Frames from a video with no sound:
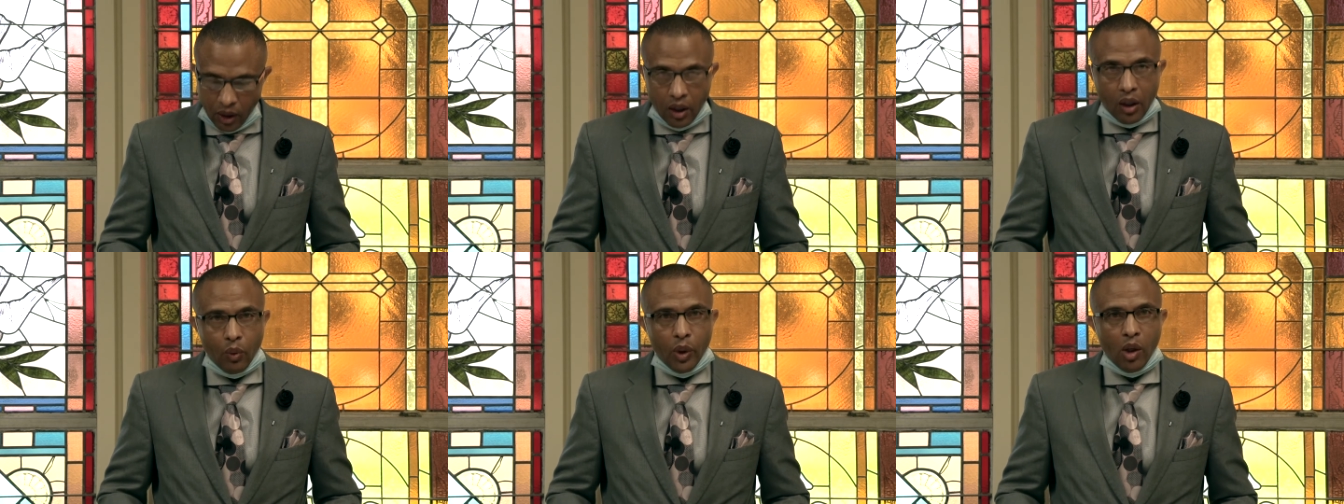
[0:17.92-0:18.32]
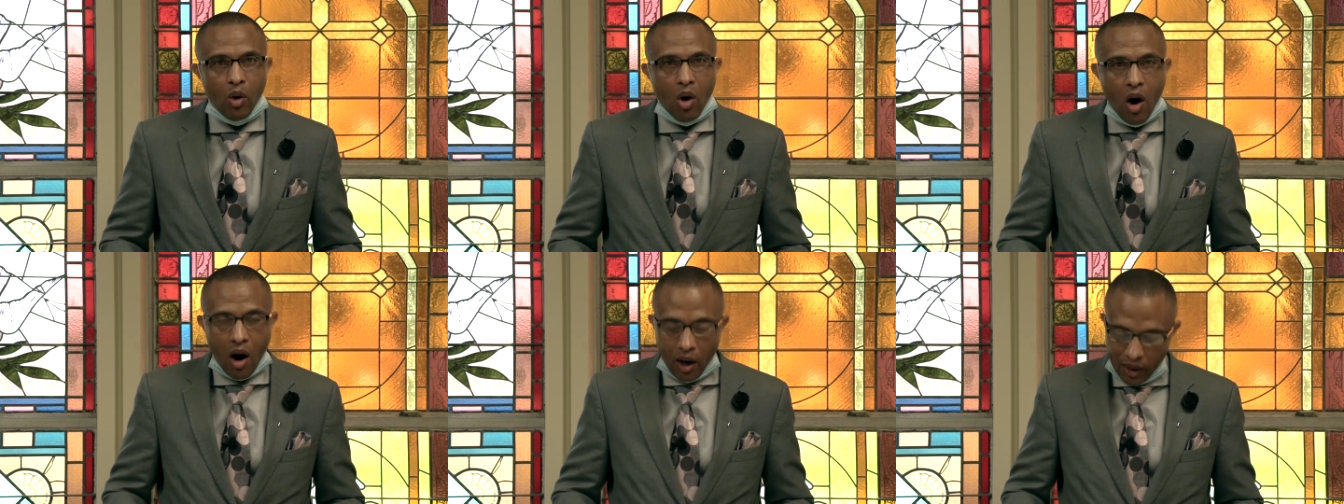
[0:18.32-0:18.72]
We
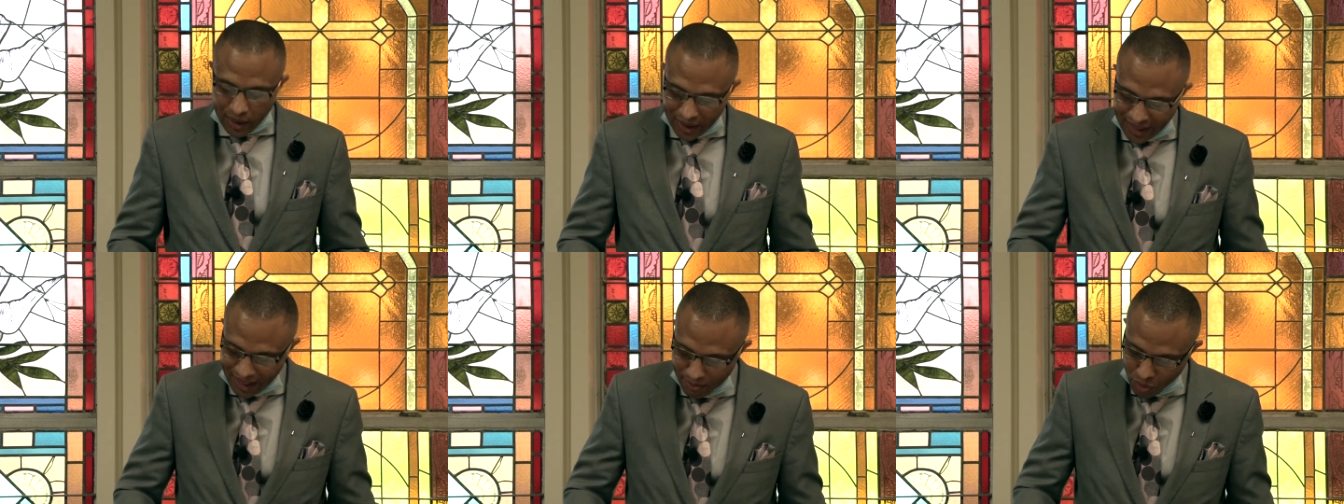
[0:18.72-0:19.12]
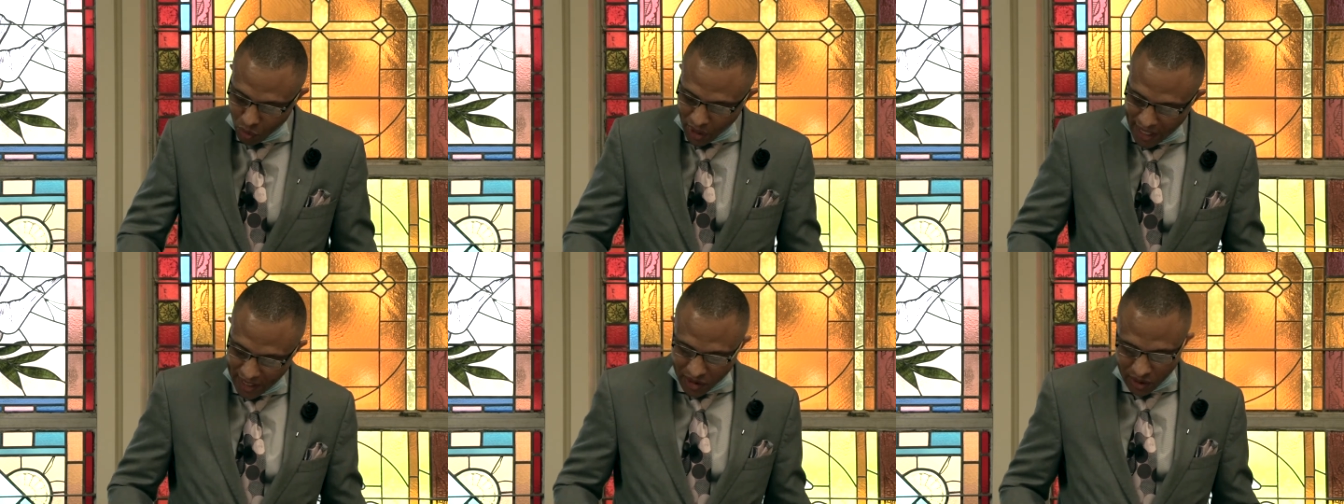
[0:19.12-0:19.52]
wholeheartedly
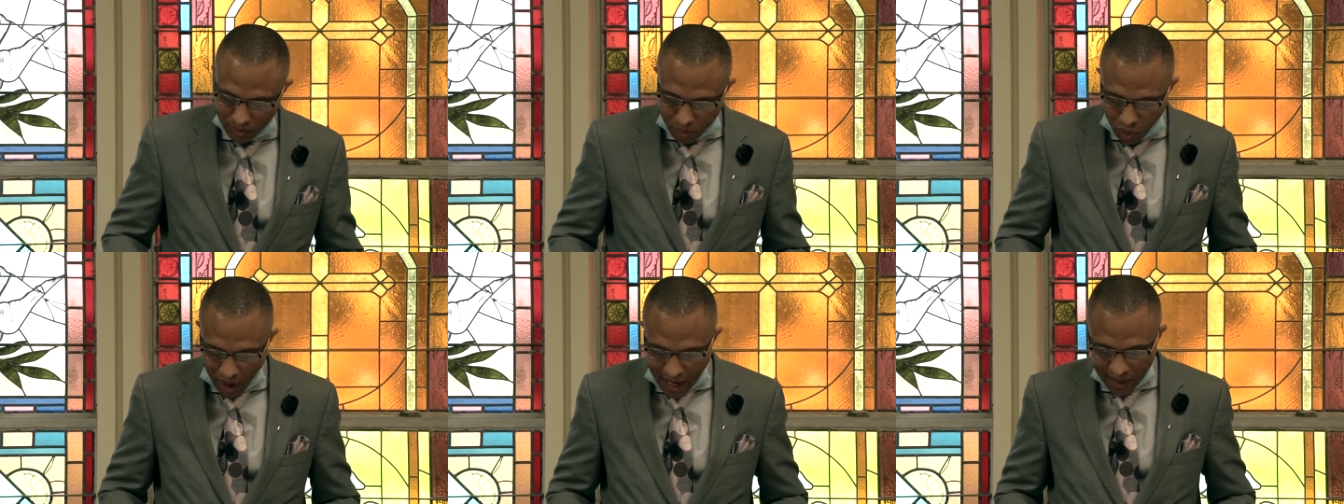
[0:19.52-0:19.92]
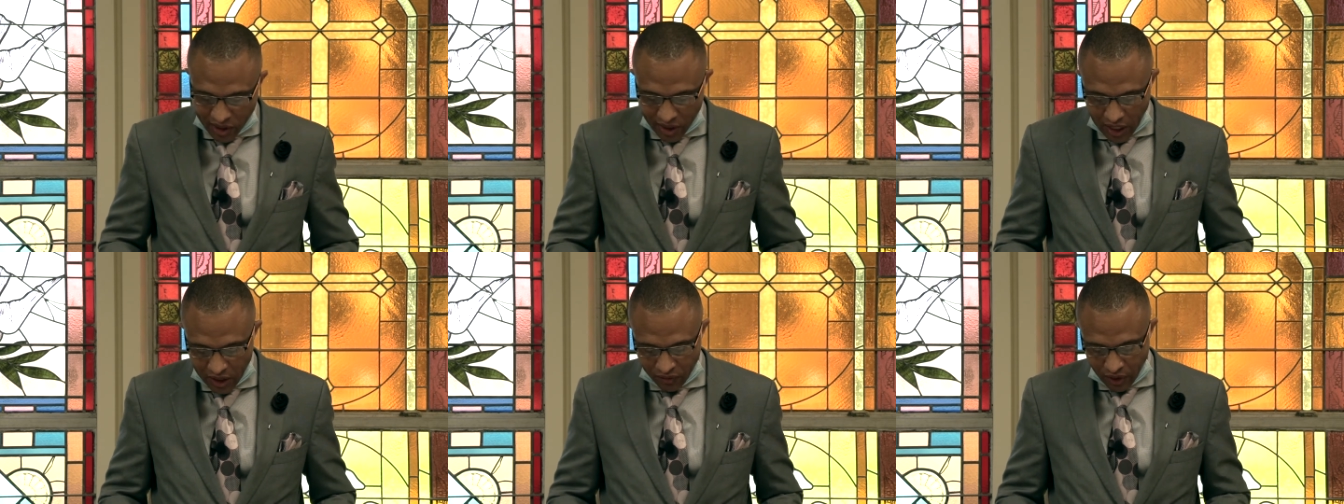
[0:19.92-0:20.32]
embrace the process